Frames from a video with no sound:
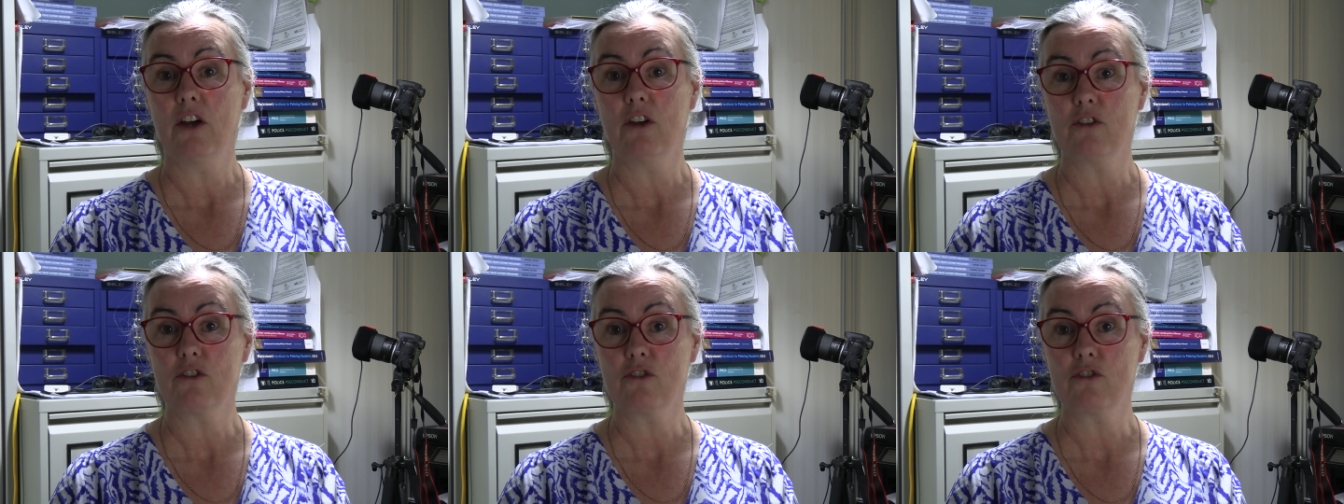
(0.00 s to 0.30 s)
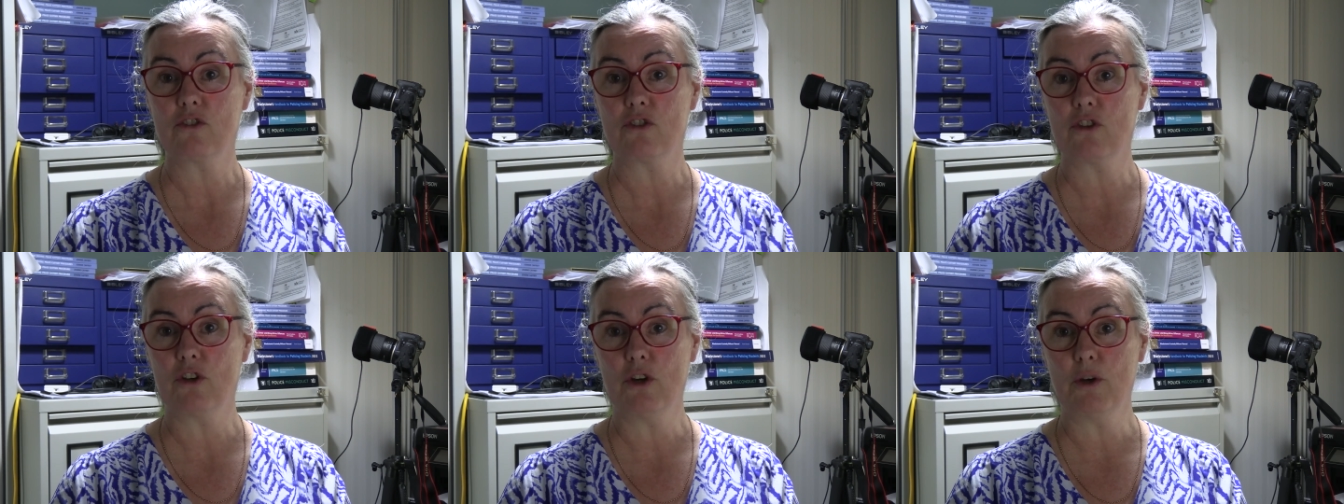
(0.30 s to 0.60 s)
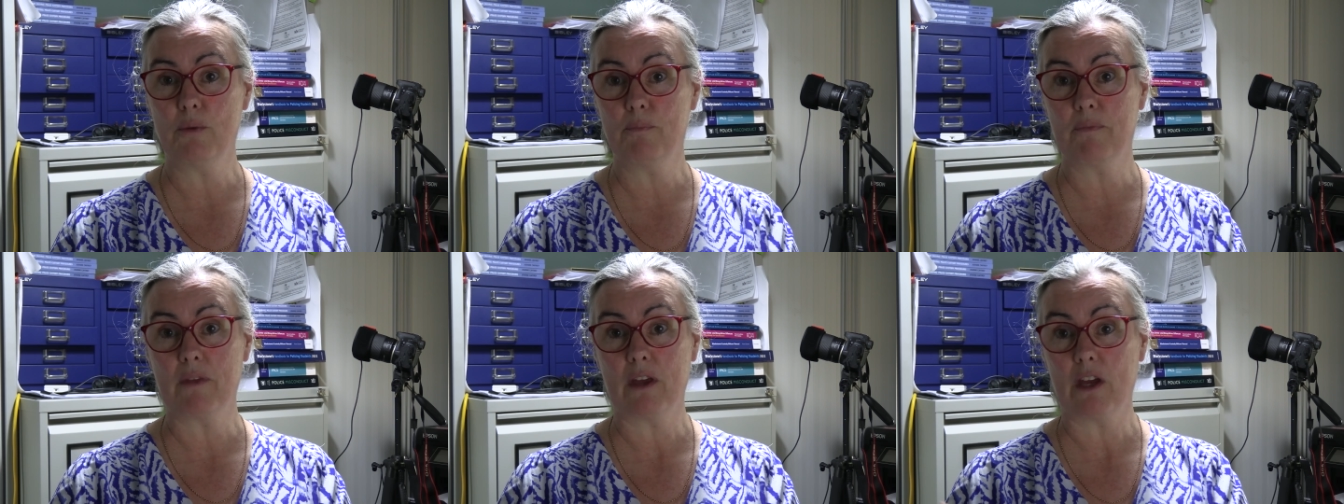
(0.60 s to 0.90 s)

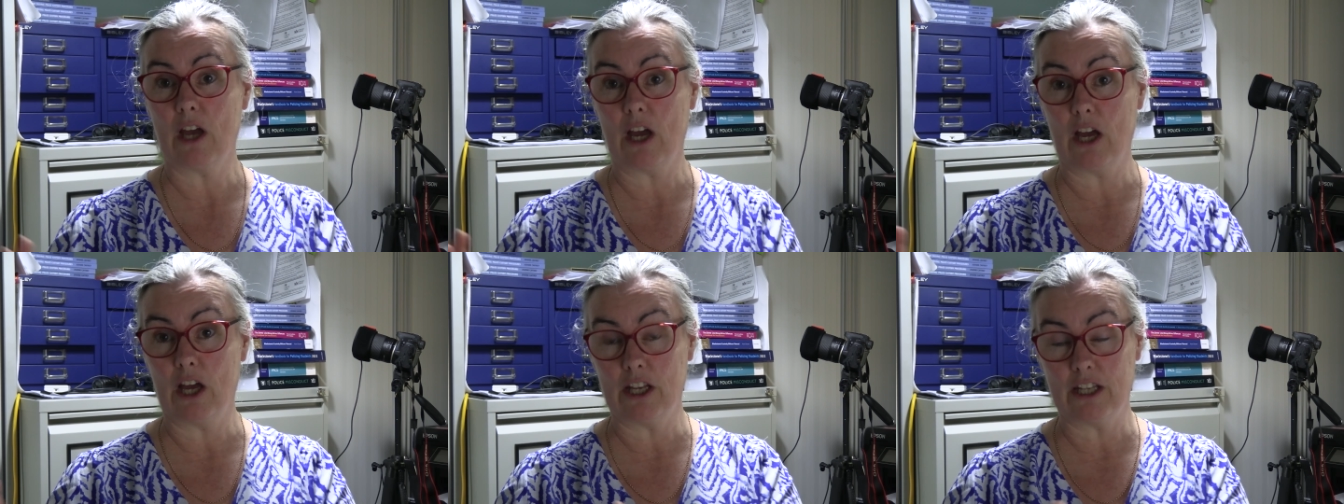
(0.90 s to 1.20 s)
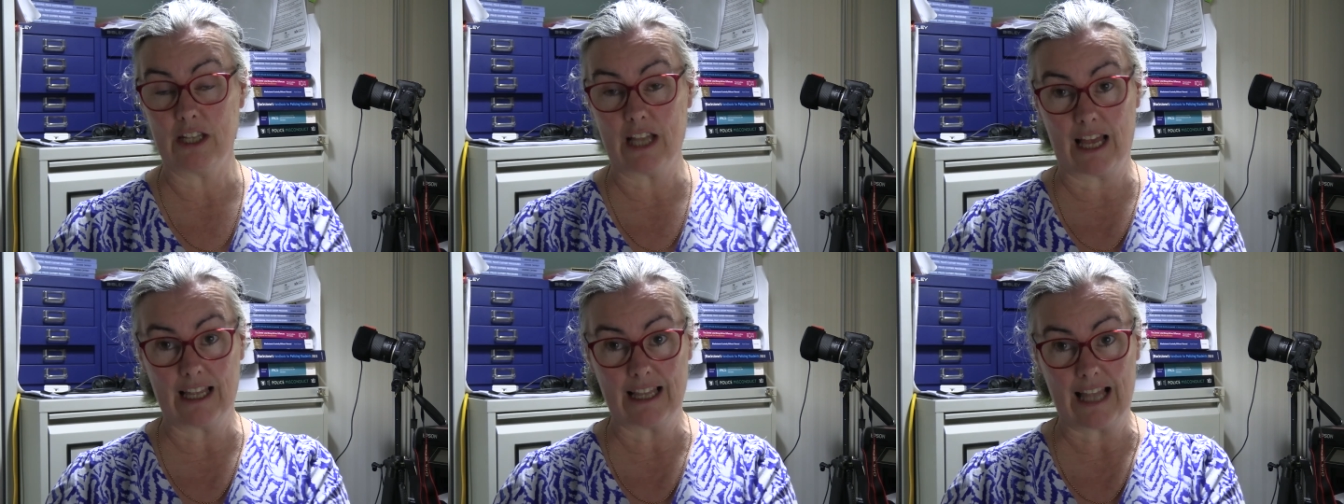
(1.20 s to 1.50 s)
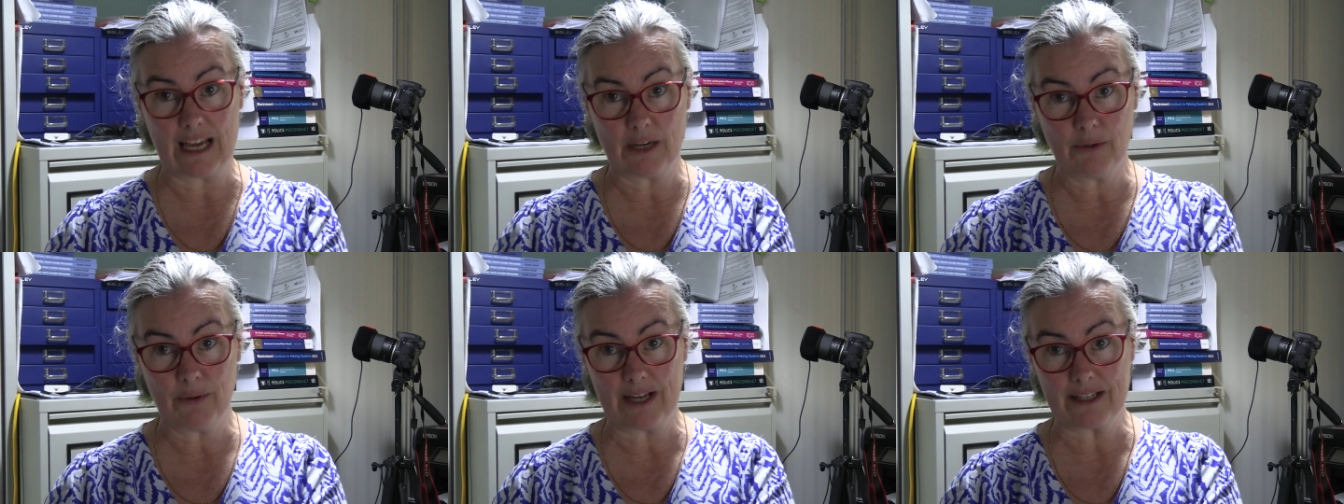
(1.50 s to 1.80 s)
So, and
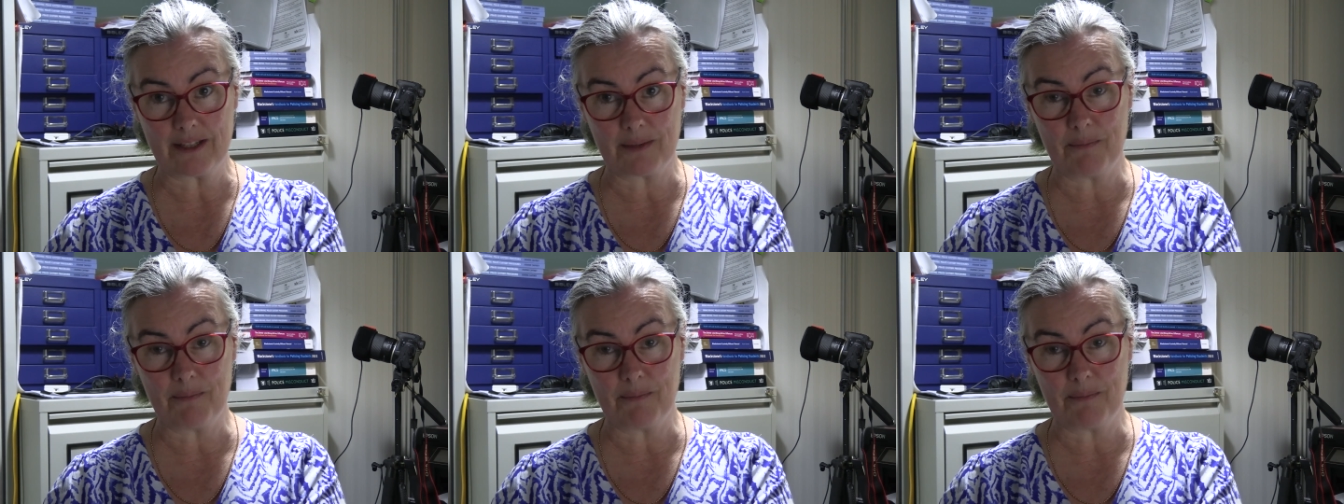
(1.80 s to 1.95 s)
likewise,